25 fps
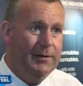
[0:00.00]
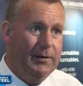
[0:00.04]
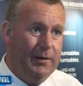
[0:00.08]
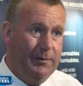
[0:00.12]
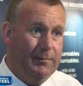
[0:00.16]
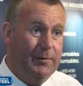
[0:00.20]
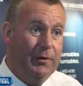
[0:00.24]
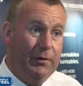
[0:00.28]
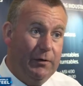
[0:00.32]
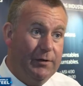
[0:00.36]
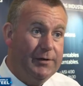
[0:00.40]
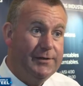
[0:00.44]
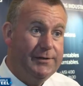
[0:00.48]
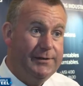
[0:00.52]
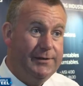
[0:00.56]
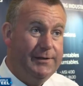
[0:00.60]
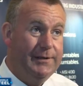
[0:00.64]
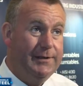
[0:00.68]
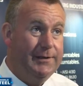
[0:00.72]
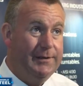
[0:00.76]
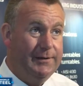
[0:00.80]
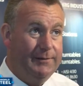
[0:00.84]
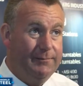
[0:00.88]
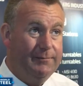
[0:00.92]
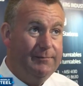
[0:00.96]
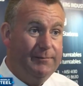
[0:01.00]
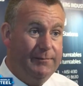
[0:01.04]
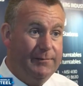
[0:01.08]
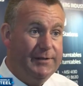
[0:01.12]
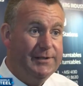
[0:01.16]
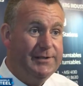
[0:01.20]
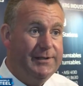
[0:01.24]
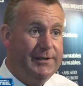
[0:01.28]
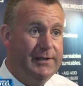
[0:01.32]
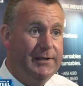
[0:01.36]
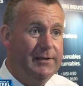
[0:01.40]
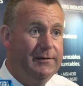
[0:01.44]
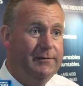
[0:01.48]
and because the
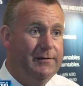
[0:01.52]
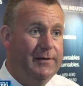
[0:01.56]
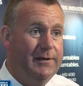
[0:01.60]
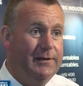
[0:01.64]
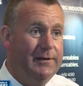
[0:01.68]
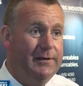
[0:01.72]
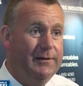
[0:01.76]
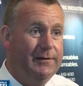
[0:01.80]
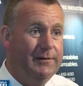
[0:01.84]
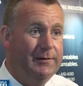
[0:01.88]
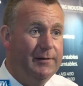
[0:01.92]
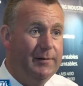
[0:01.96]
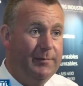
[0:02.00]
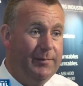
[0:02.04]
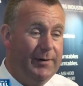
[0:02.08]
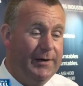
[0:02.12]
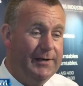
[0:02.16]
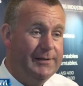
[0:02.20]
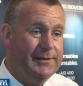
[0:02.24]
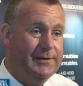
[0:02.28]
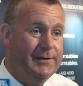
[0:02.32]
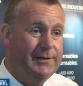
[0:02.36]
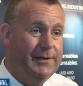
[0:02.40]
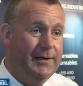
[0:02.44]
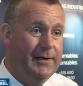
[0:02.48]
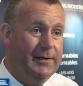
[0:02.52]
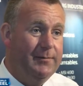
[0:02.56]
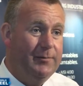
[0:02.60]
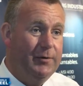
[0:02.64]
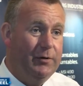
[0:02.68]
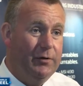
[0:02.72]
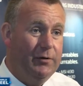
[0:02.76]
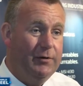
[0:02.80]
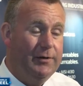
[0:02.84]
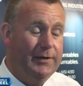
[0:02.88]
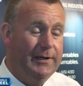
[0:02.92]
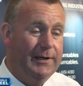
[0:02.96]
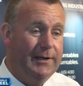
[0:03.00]
state of the present time in
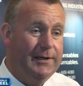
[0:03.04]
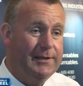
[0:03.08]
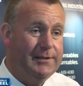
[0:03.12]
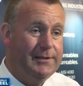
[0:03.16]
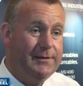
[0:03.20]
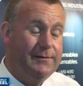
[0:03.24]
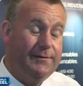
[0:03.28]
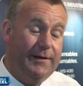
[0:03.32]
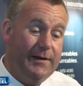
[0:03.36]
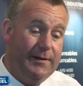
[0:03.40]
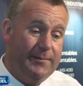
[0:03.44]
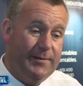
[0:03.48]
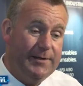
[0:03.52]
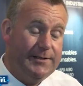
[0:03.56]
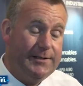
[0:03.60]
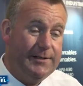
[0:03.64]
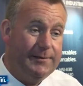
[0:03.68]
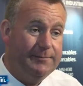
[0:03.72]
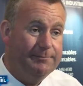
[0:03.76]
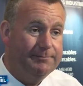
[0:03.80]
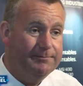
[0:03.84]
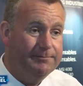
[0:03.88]
the oil and gas is very busy.